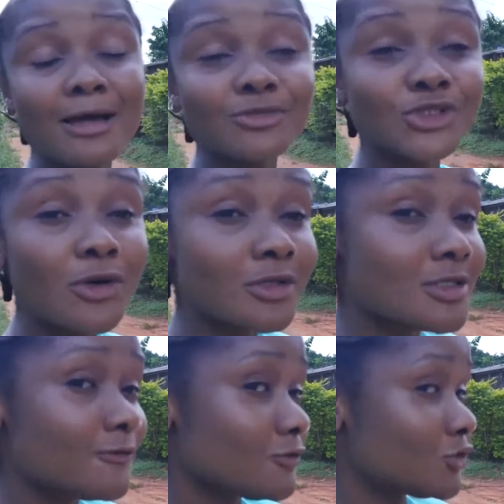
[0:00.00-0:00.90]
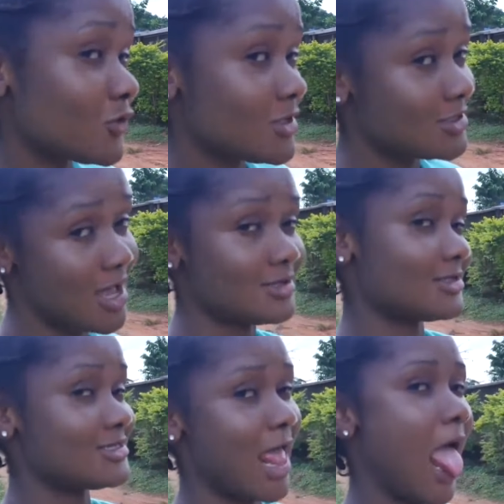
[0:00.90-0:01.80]
I'm sure his future is
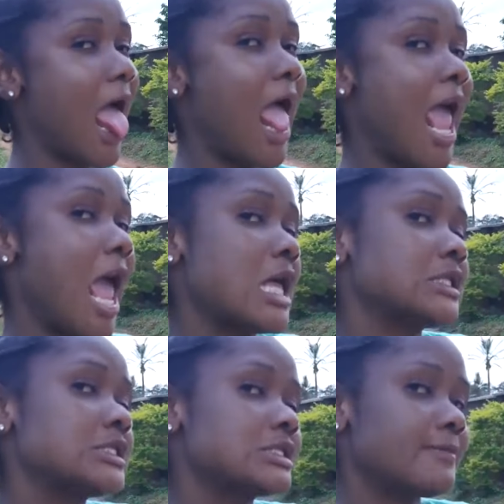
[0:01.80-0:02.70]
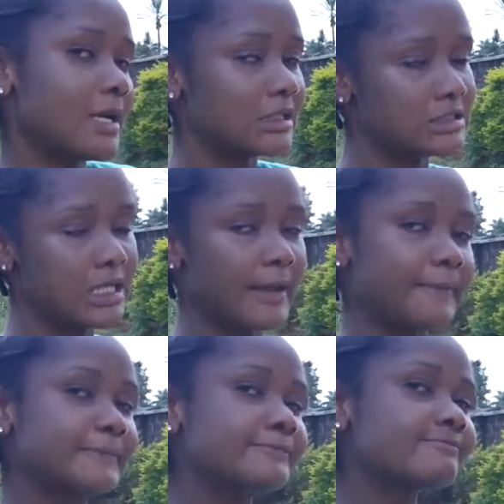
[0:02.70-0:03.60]
us. Handsome as
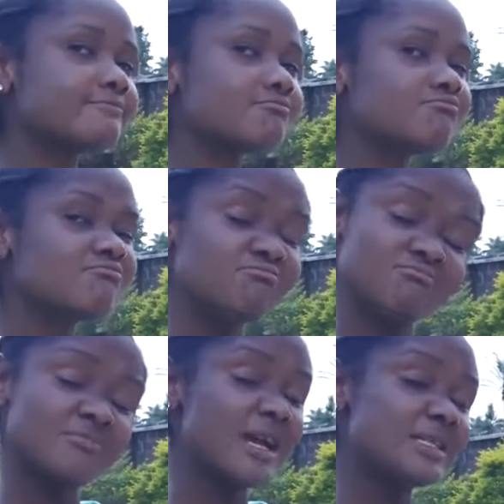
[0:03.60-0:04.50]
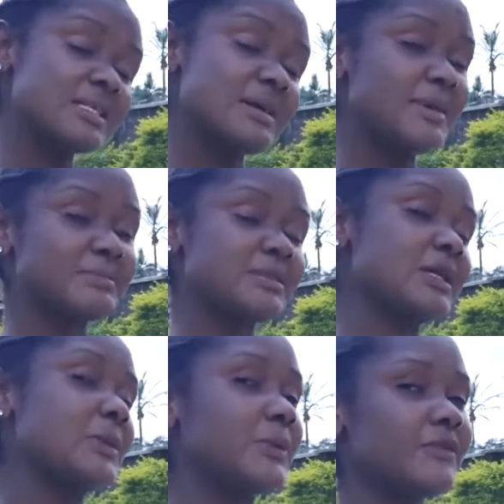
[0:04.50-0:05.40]
him. By the time I'm
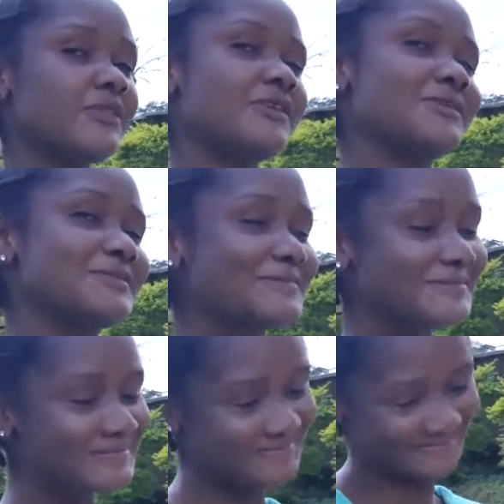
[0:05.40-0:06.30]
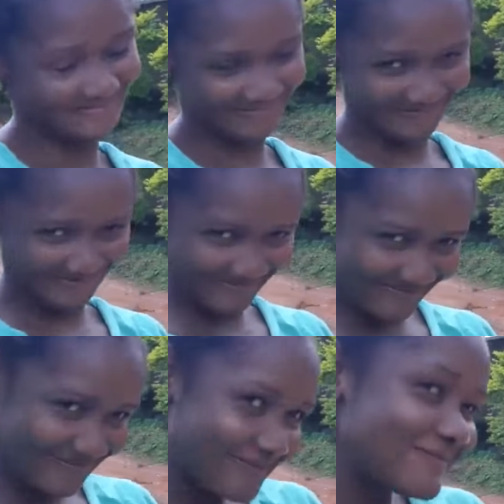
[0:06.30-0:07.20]
done with you, you will